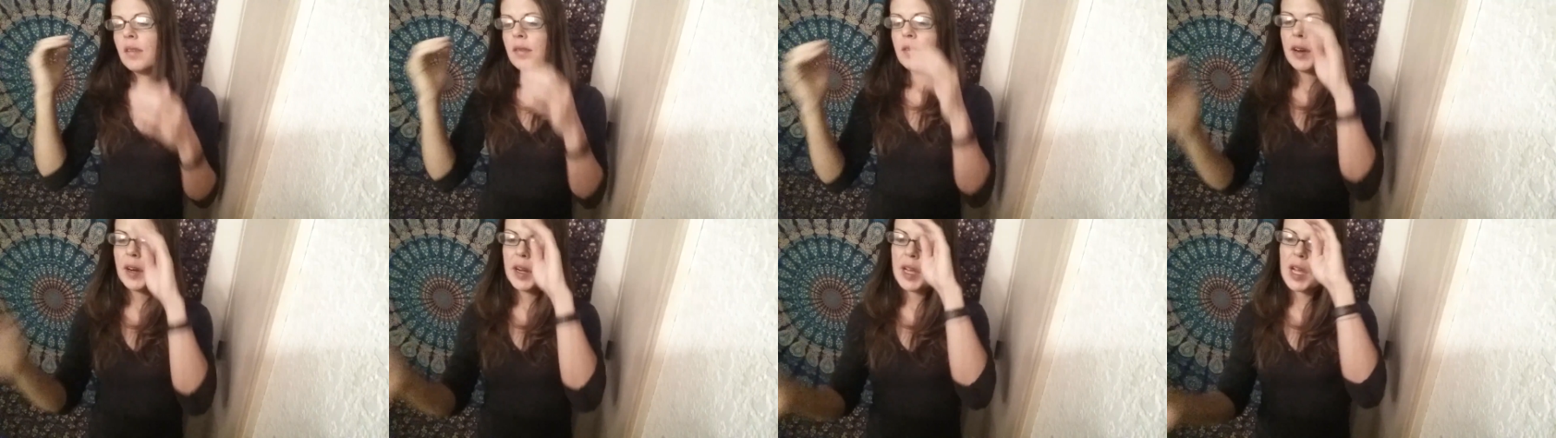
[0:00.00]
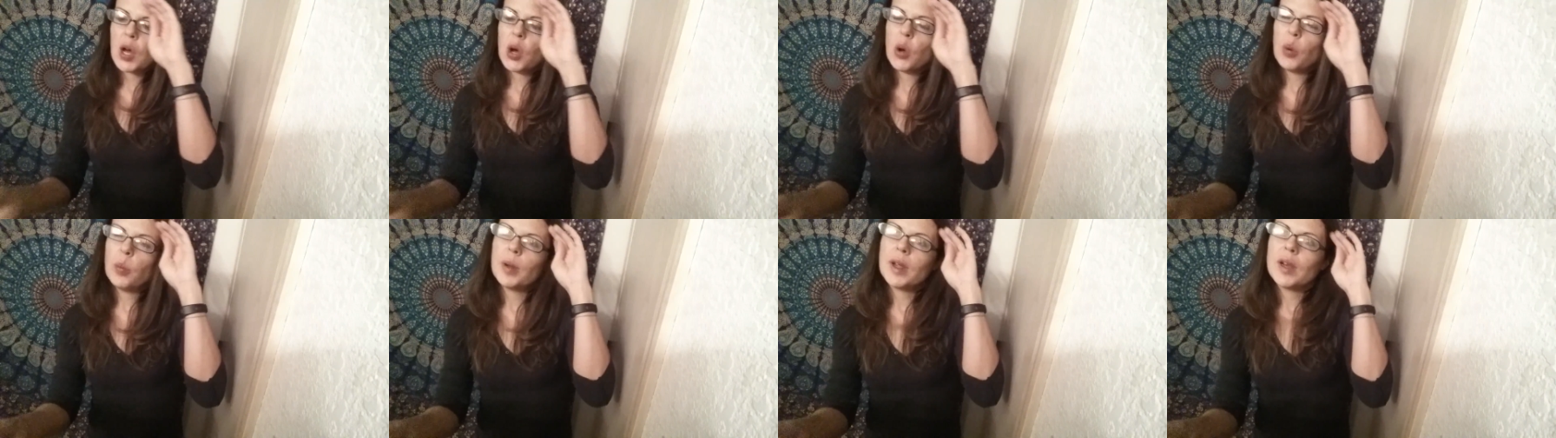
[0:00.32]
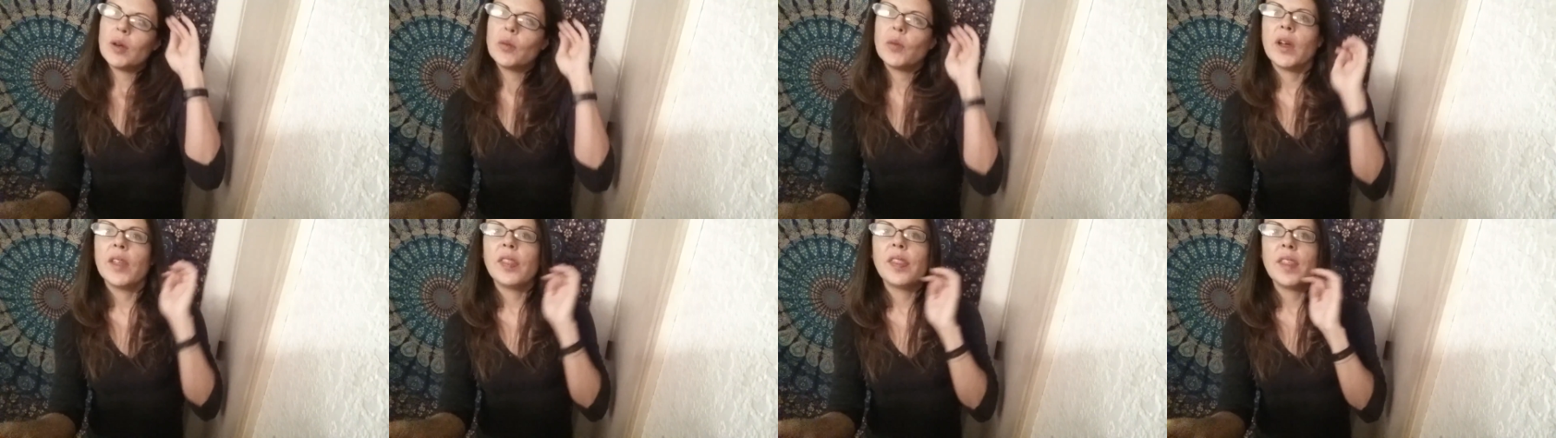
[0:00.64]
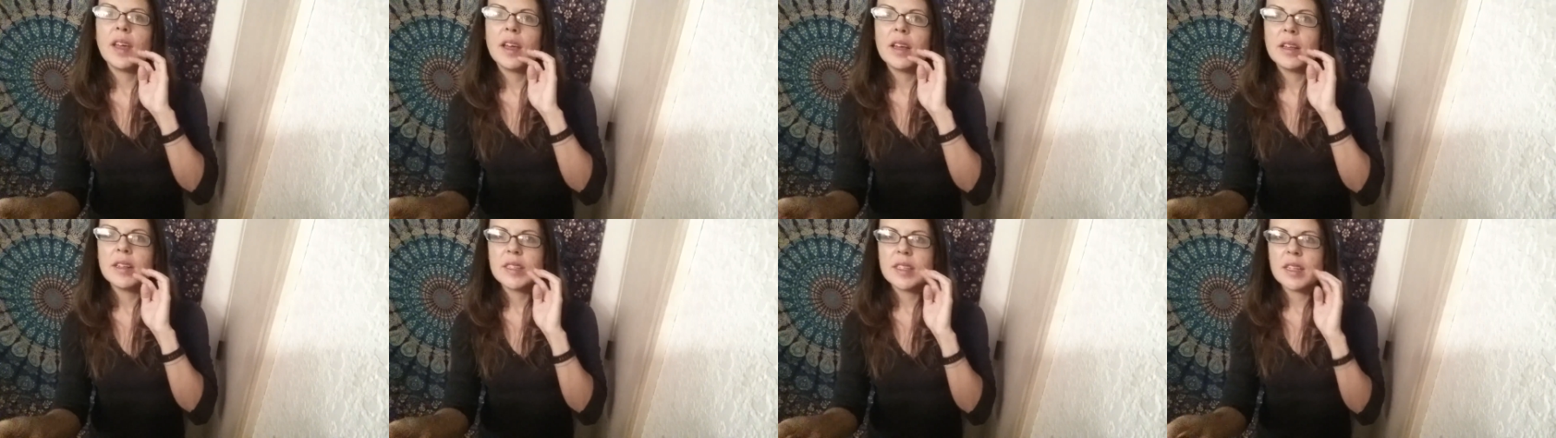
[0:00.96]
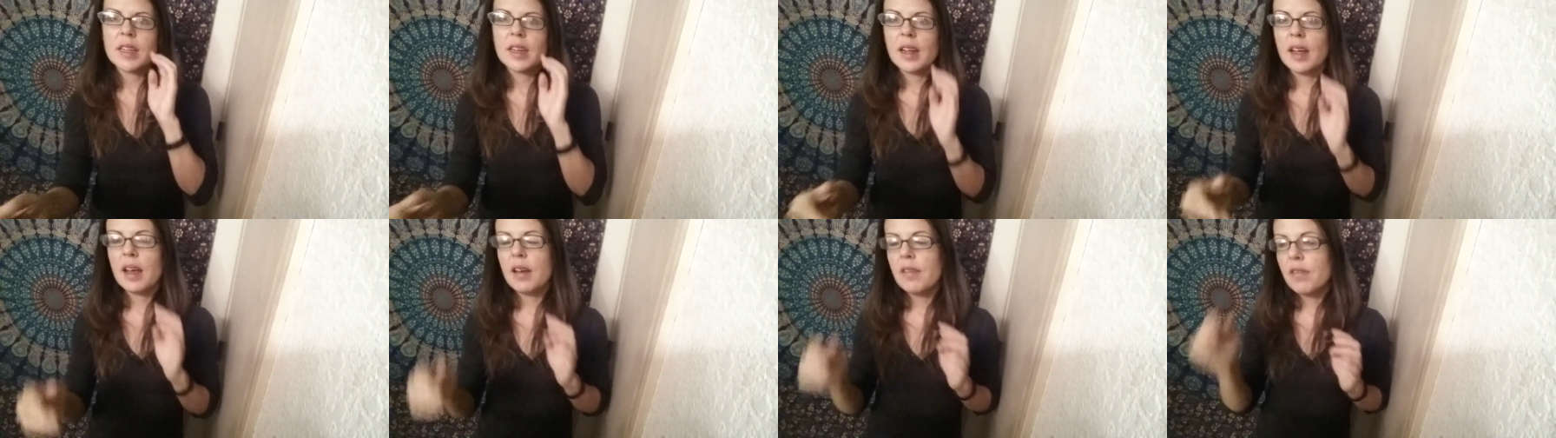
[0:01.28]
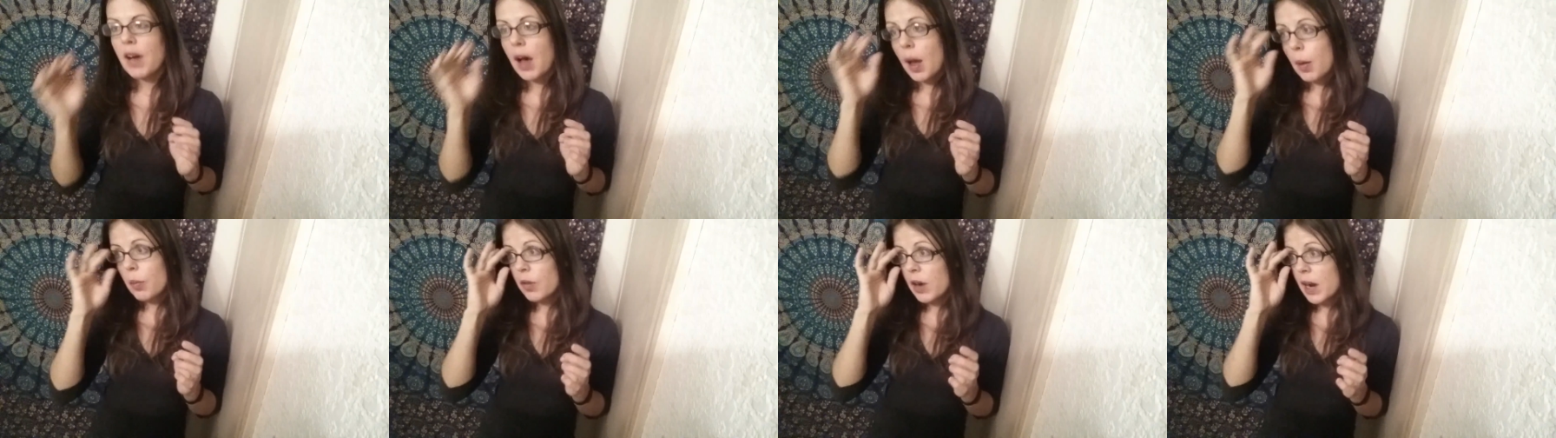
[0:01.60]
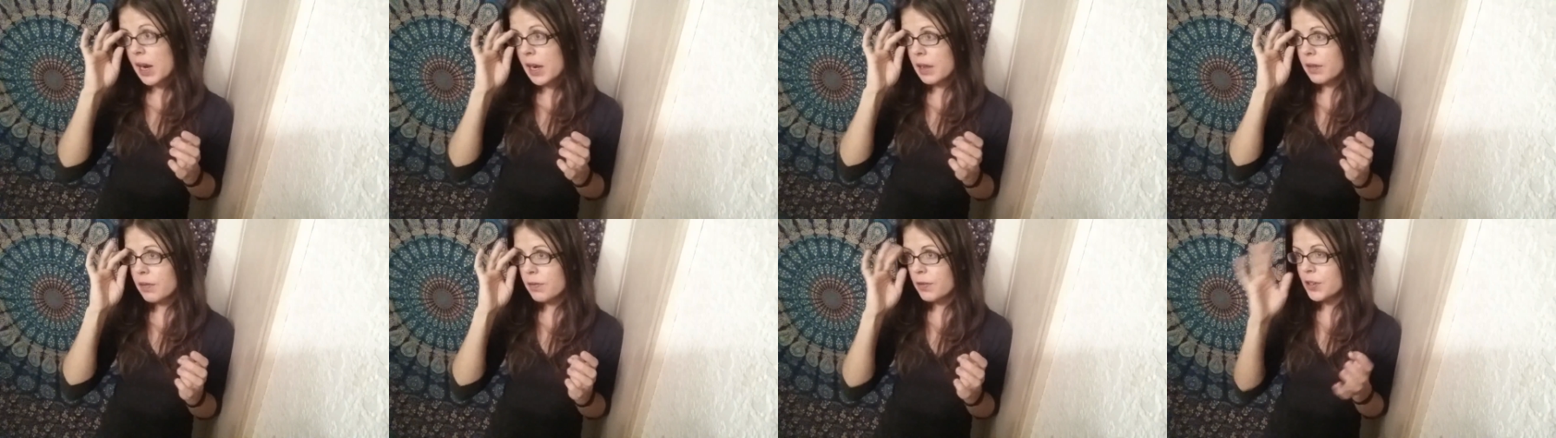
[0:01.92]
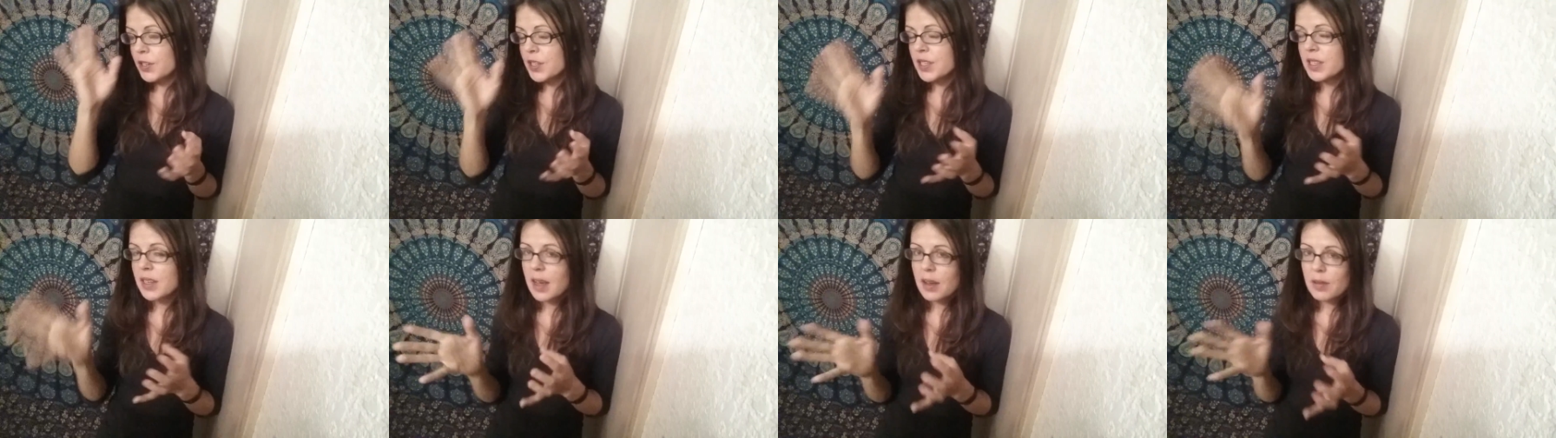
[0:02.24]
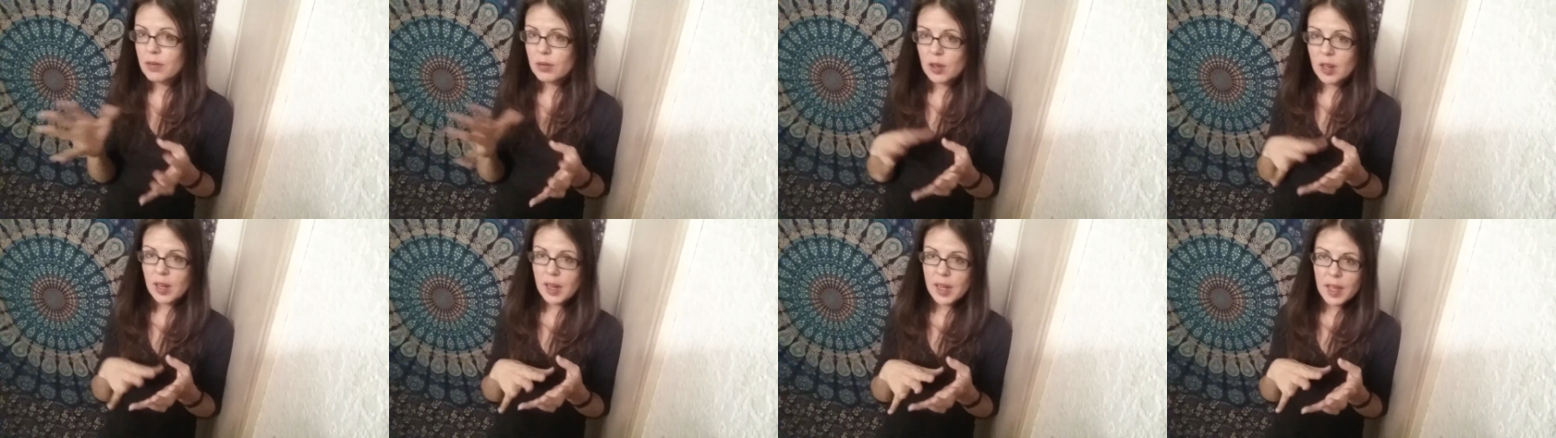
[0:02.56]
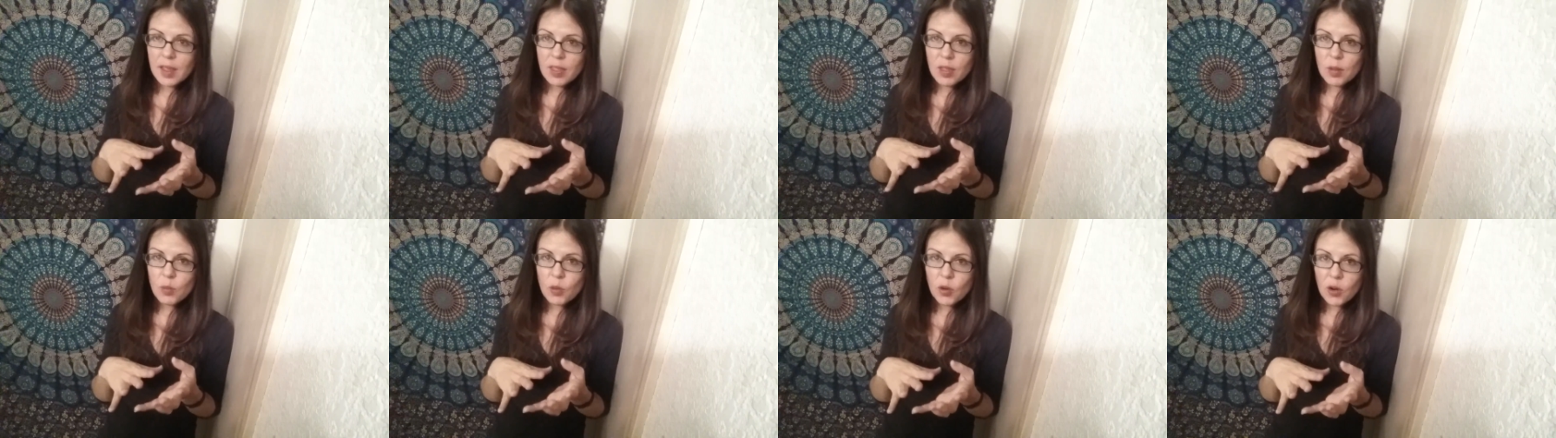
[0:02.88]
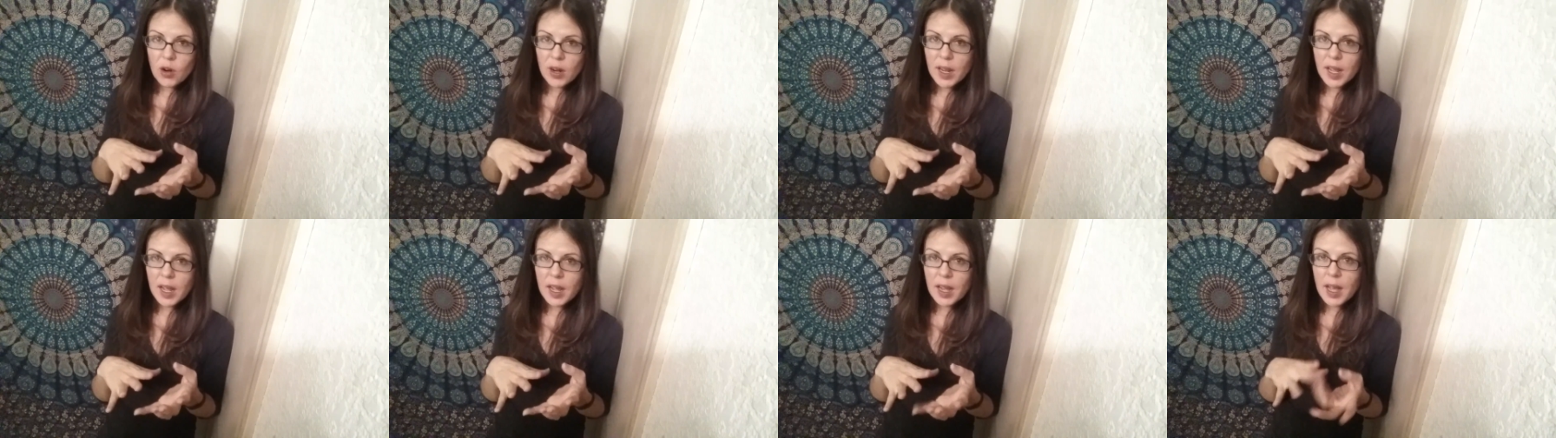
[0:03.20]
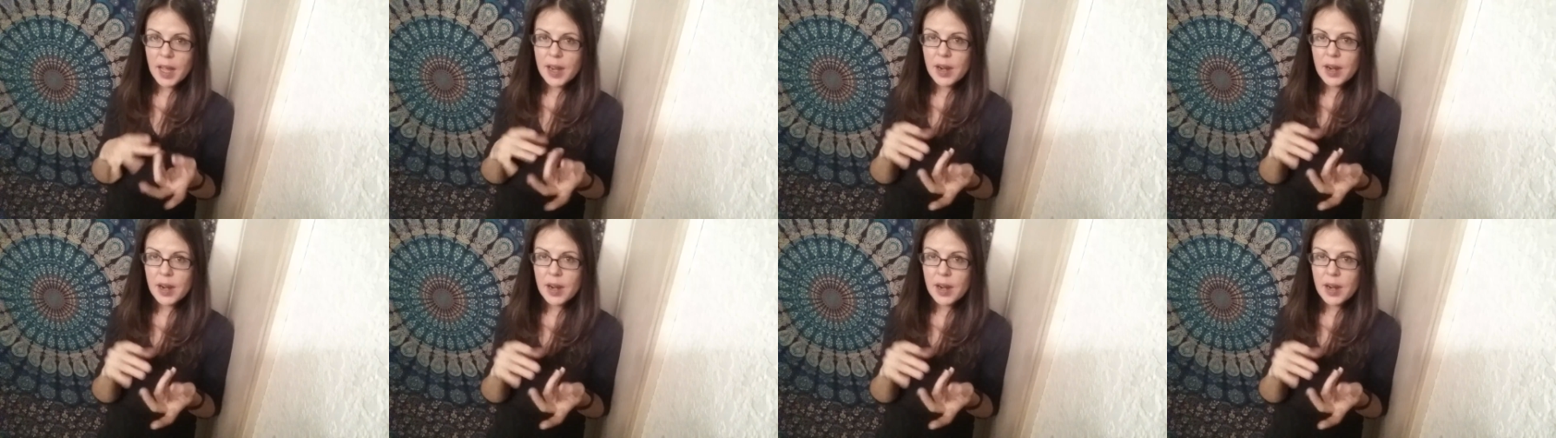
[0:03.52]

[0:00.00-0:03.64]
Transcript: very open with this, and if I'm ready for savory in the morning,